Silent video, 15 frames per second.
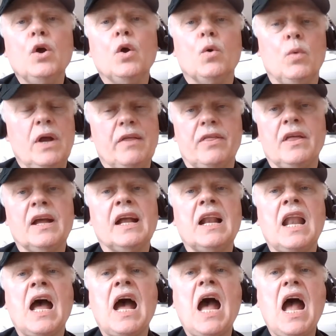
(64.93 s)
with the
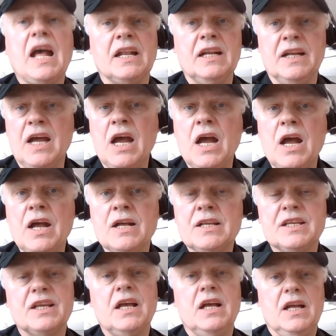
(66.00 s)

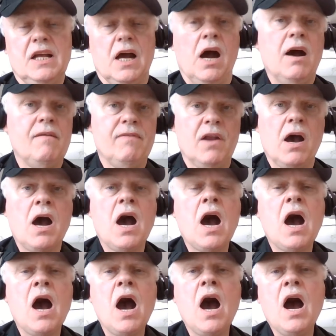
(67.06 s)
gladness of
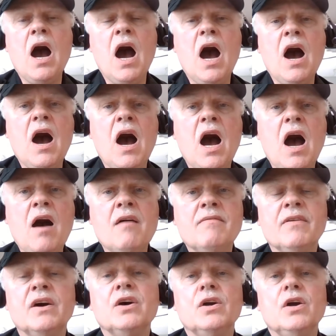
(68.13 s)

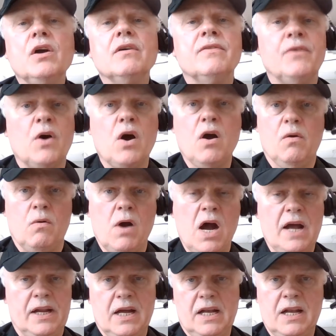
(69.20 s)
love for
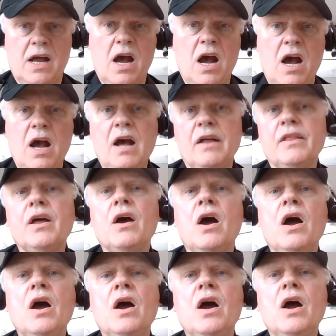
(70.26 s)
one
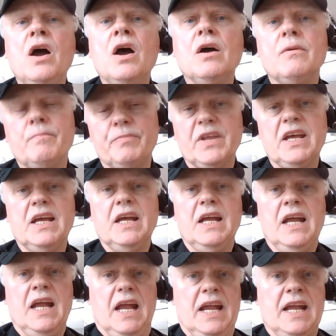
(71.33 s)
another.
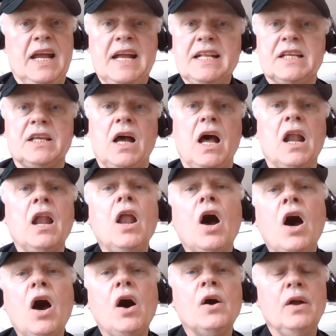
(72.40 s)
It's a
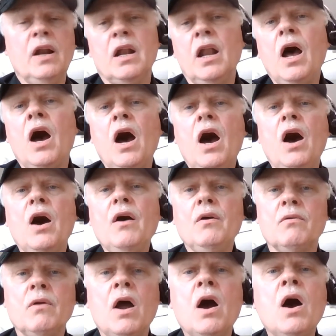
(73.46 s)
long,
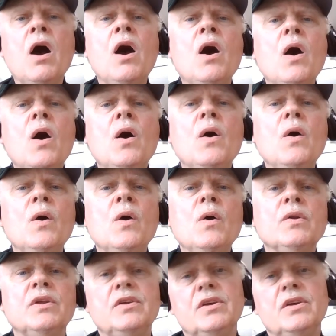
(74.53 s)
long road